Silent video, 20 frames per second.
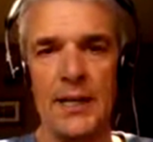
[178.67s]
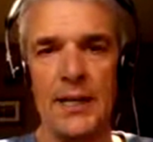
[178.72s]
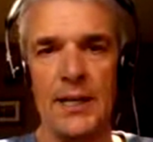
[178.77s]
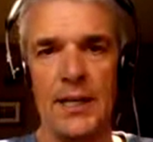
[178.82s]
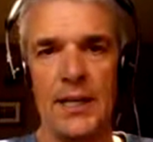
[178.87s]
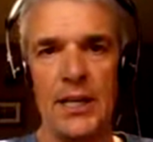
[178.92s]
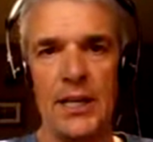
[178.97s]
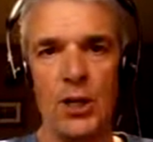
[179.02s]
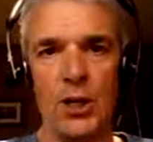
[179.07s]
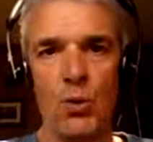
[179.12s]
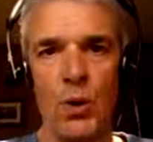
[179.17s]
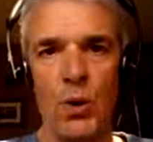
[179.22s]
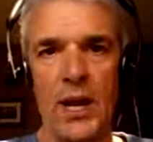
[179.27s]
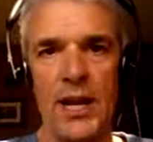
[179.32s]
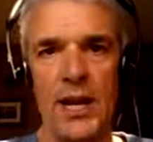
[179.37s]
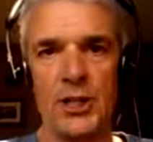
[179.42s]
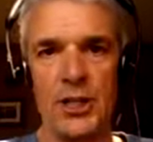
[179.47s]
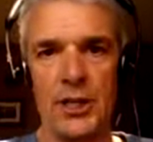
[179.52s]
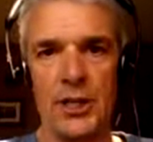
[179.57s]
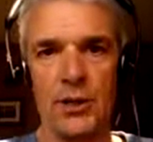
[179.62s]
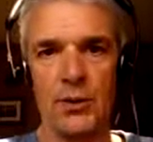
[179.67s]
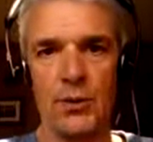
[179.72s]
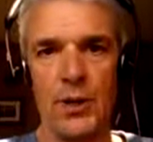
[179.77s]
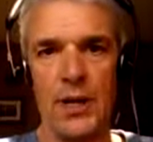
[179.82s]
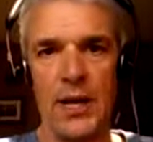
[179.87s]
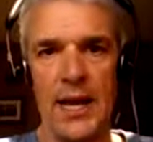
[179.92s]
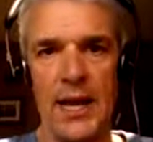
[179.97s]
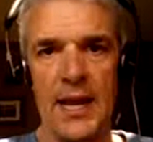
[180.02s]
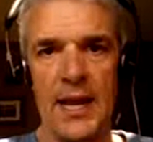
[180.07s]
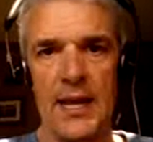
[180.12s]
equation,
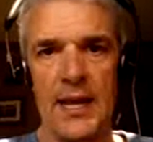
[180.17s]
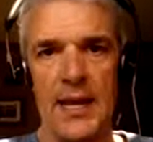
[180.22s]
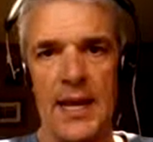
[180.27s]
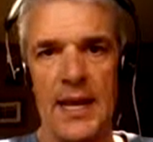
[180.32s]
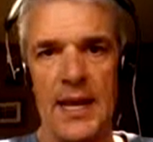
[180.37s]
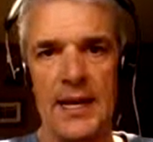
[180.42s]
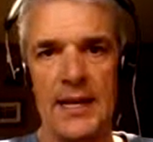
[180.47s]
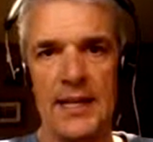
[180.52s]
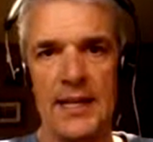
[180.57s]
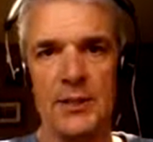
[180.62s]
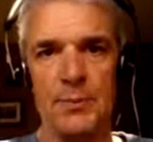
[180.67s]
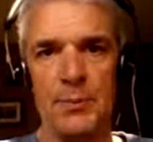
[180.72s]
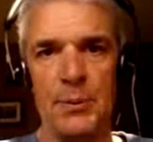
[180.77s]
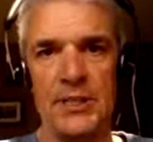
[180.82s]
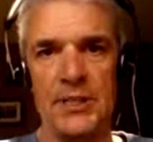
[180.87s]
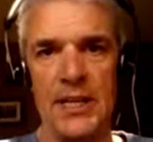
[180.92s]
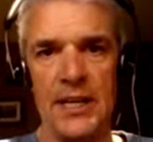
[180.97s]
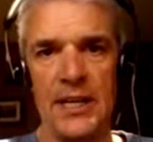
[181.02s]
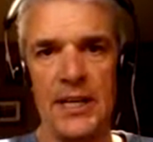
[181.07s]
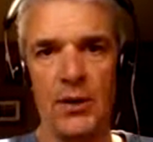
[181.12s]
okay? And in this particular